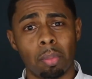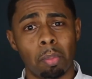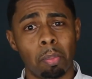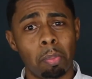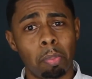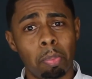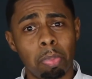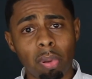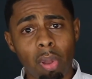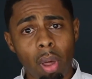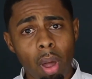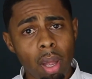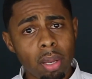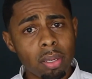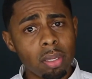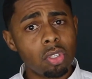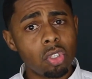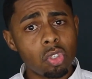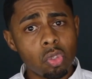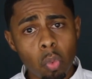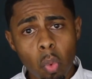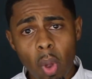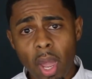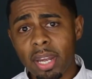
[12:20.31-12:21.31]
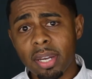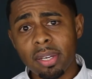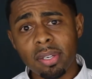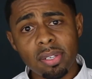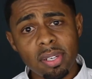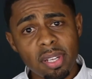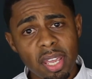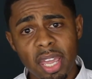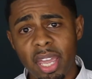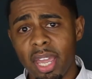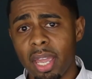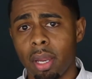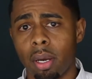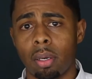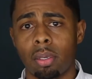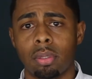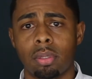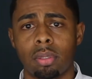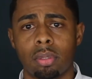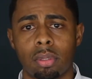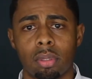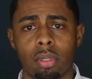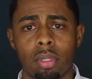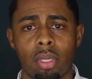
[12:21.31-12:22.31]
blood, sweat, and
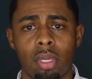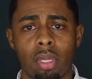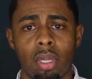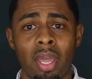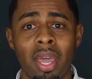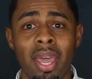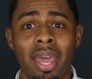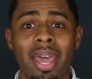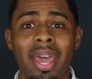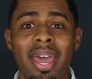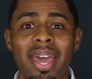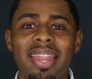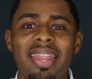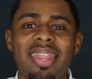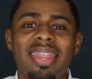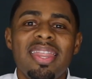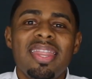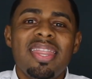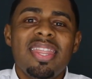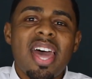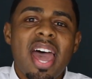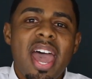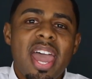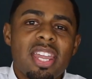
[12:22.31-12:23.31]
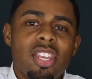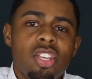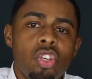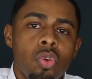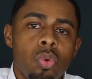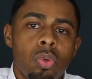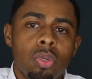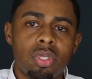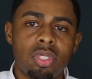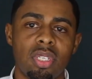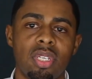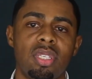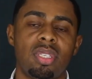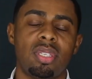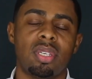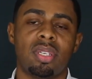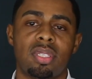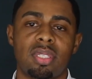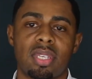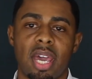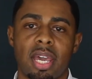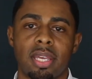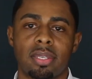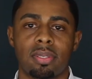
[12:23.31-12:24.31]
tears. Then you will see
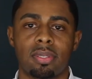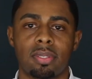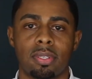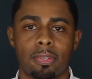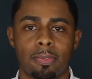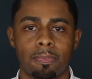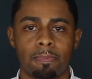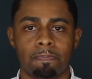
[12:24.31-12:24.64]
success.